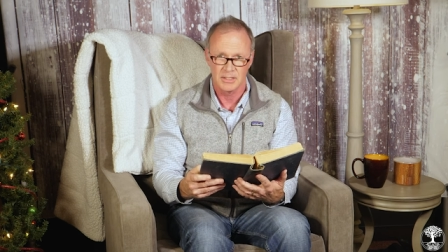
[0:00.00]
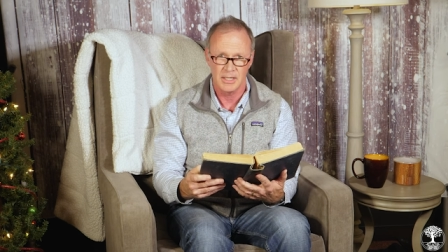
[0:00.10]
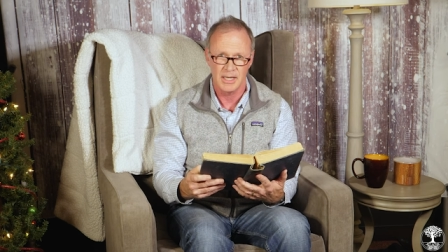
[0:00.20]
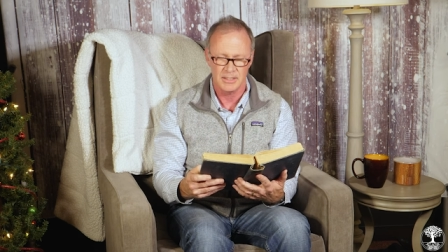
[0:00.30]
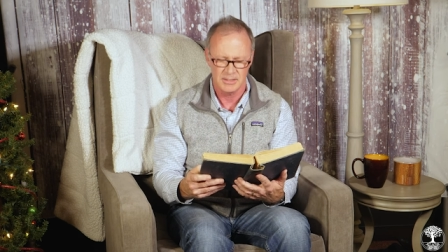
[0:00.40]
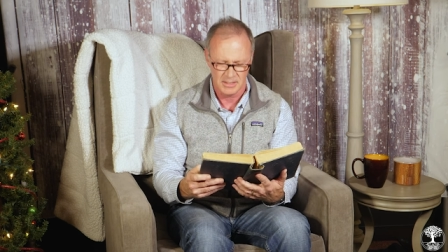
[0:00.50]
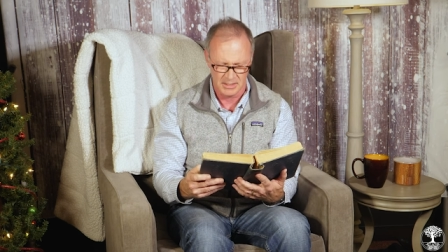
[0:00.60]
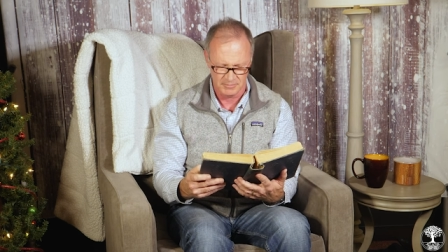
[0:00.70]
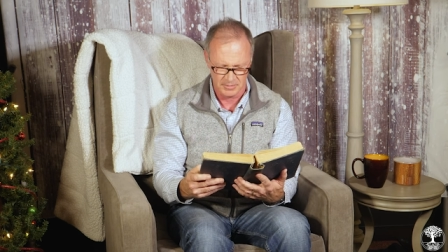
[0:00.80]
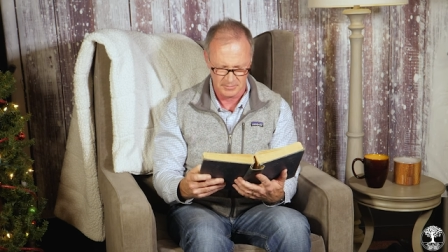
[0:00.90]
God in
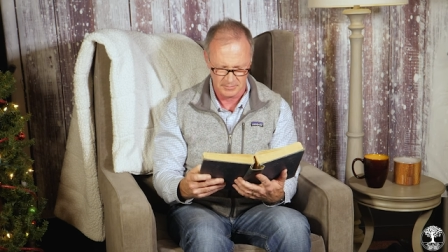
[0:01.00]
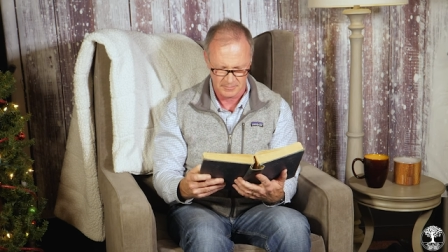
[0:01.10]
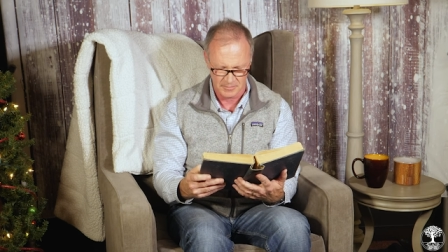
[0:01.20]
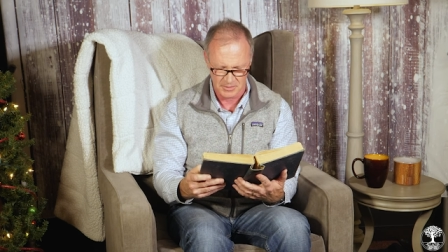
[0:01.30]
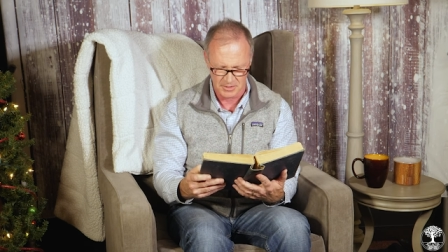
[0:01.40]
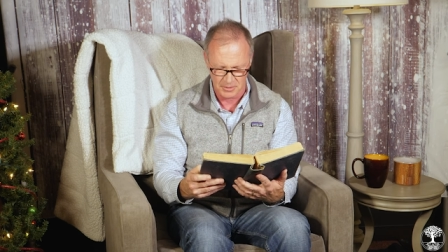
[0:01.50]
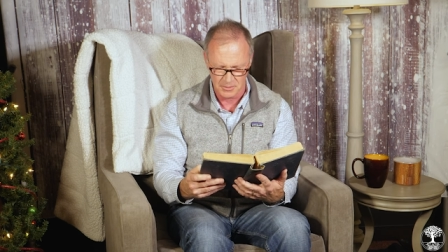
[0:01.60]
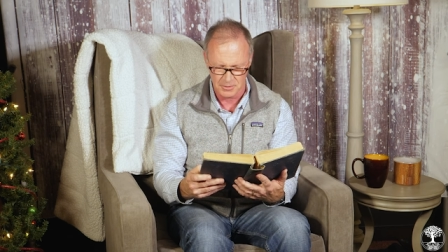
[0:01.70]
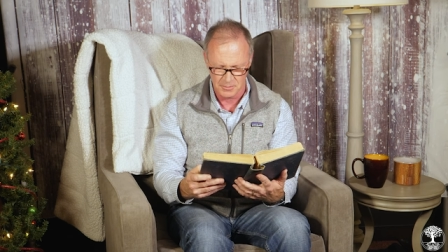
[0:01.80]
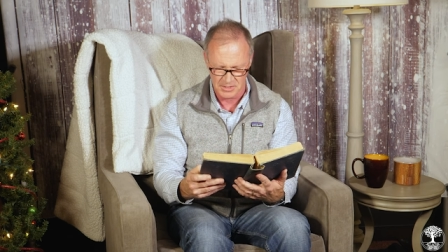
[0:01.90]
heaven
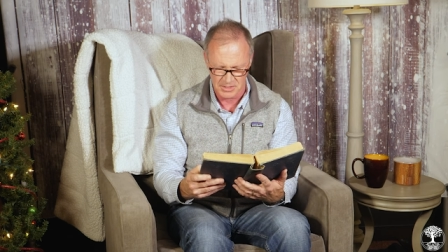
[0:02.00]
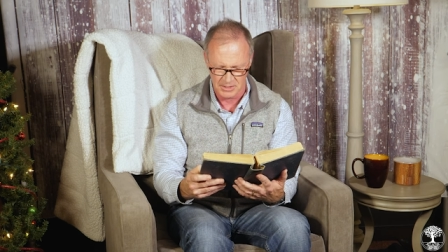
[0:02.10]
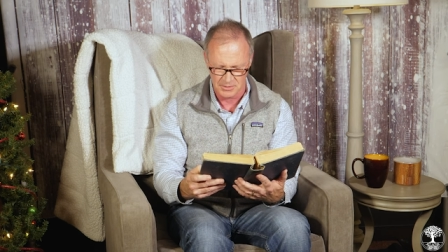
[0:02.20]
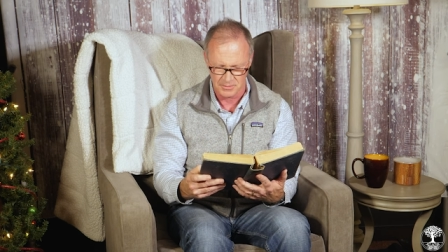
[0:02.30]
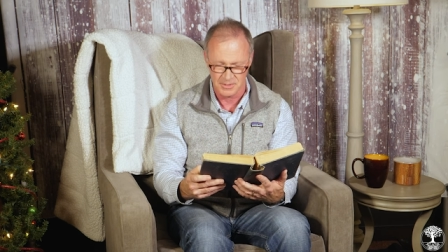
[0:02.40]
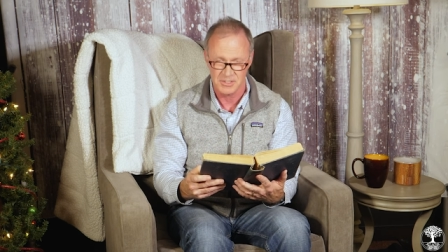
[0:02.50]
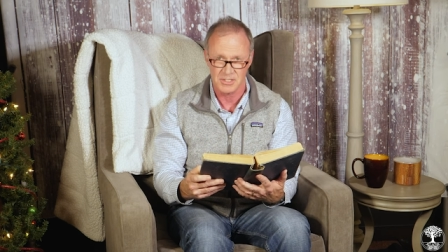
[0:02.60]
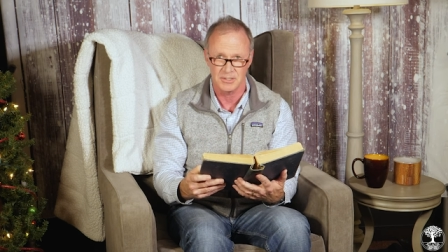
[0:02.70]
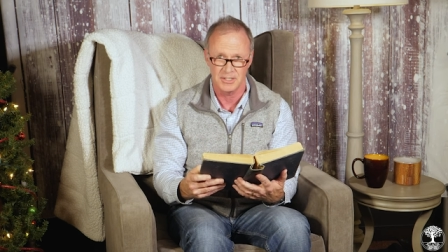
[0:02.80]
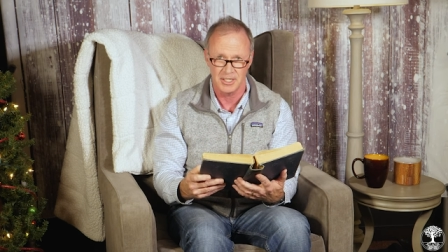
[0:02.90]
turned to his angel and
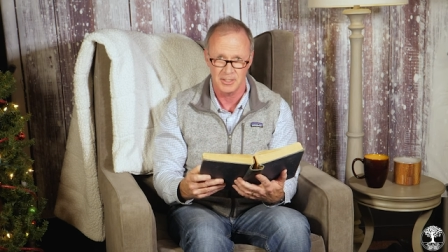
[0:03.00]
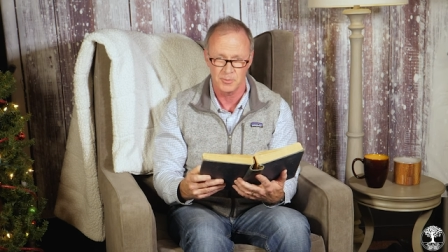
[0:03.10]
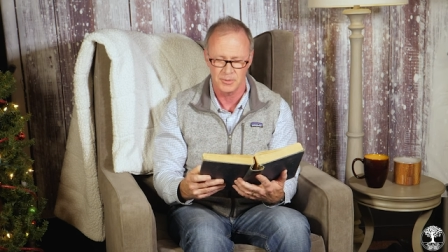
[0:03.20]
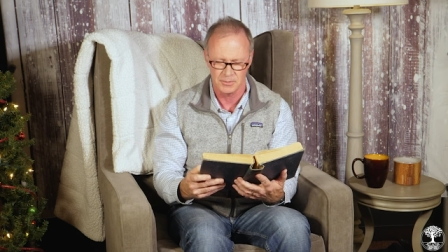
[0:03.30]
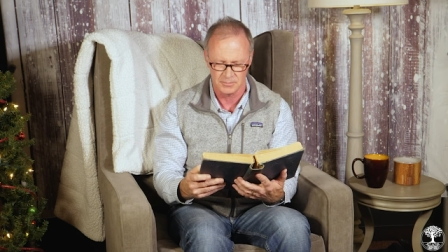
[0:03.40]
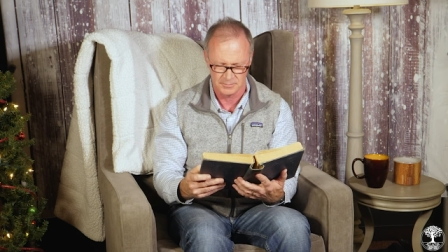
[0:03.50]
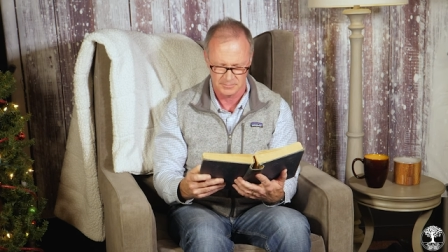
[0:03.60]
said, Gabriel?